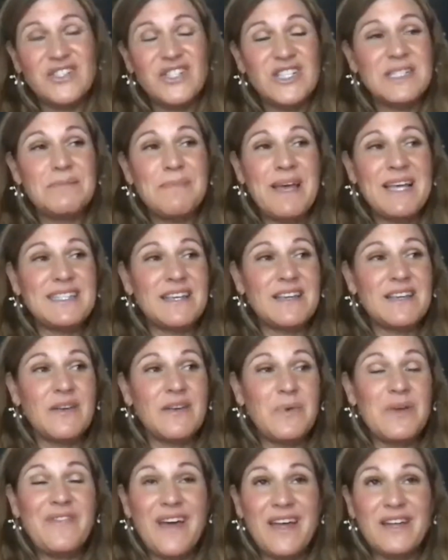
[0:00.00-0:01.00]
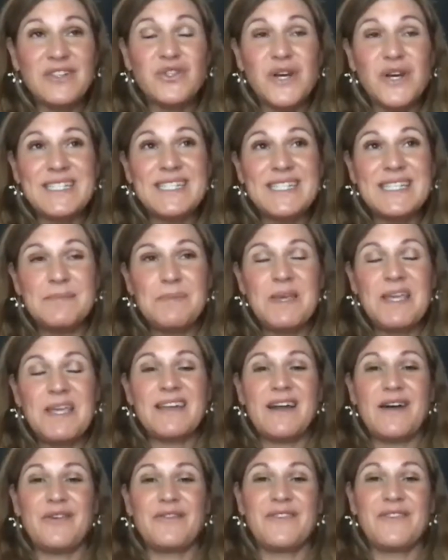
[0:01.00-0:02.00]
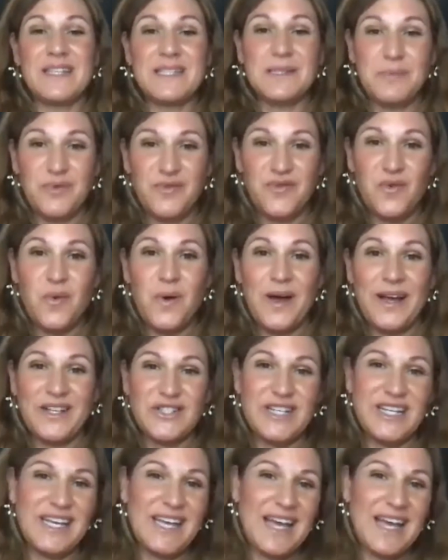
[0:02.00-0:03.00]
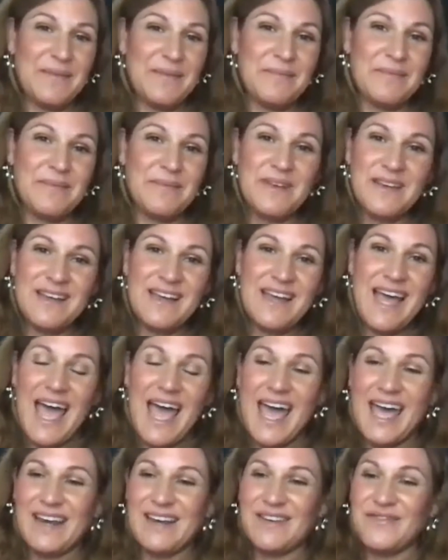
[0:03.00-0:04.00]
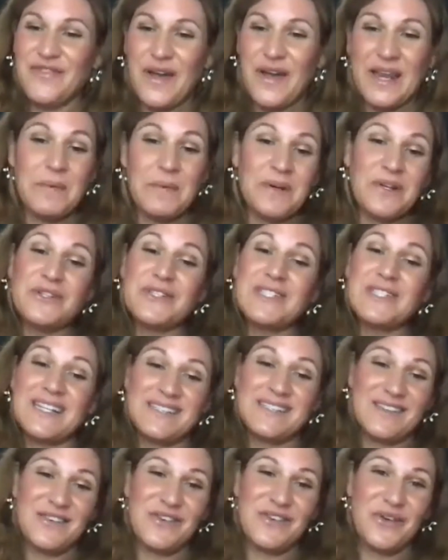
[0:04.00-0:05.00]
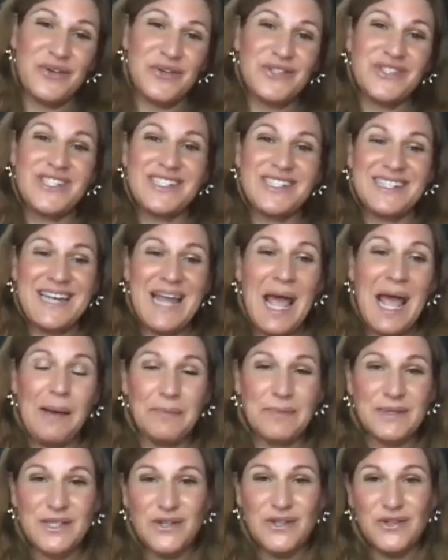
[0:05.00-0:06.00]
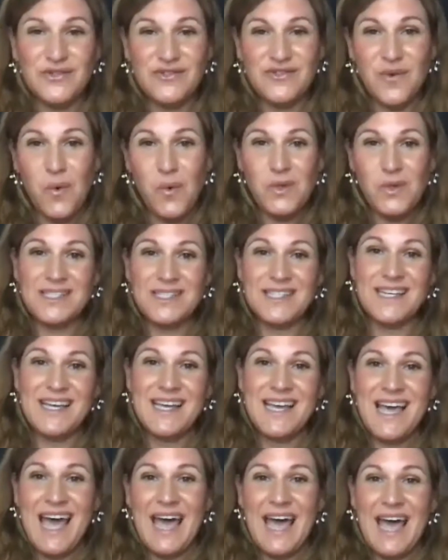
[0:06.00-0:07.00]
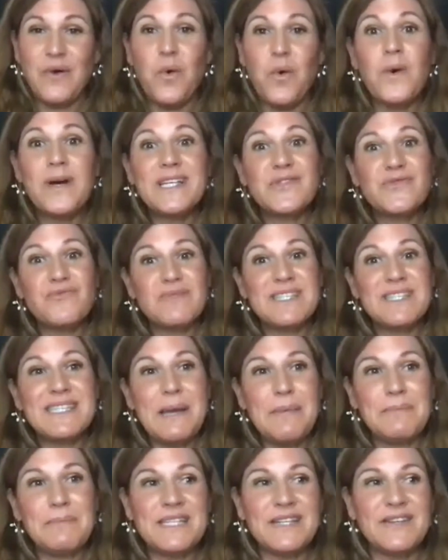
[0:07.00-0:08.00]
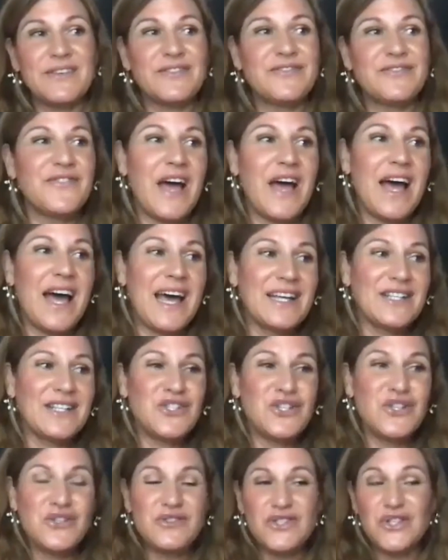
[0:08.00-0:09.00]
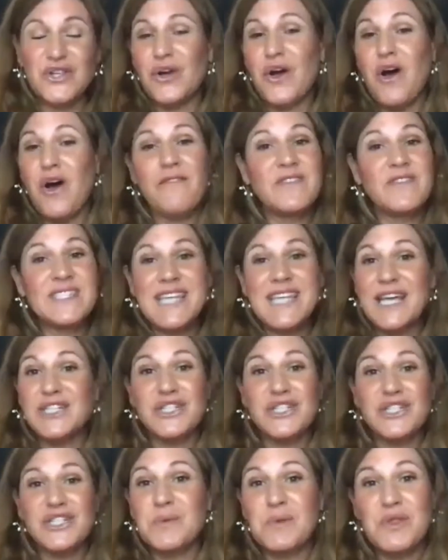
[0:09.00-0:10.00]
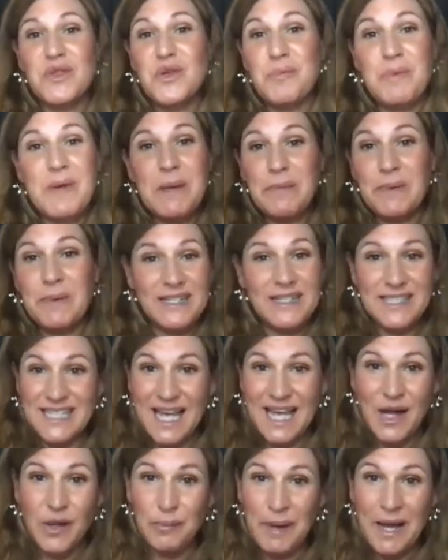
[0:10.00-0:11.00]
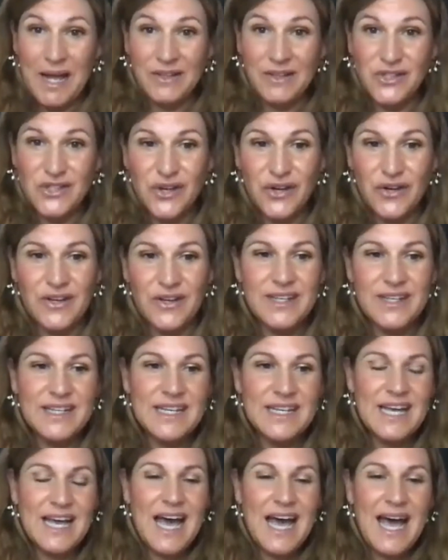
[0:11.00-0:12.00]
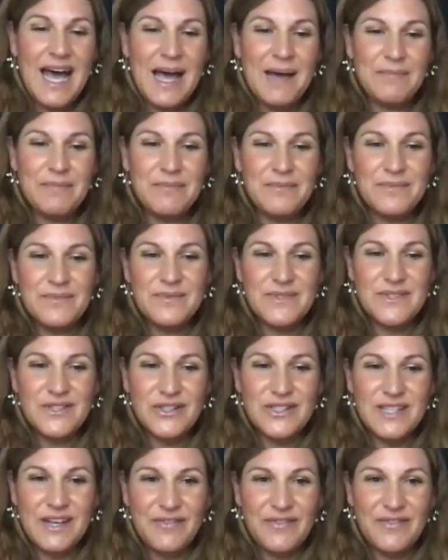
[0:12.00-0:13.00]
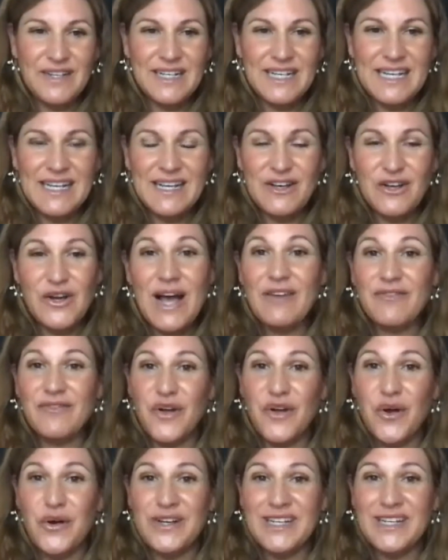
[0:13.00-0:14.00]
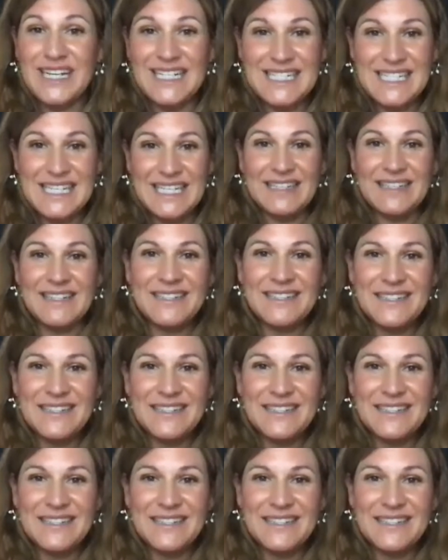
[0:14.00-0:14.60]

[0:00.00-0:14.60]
she's amazing. We've had Tracy speak at our events before, actually. And for anyone who doesn't know her, she's an absolute force, and always receptive to conversations with new people and to help out. So, so definitely look out for her on LinkedIn.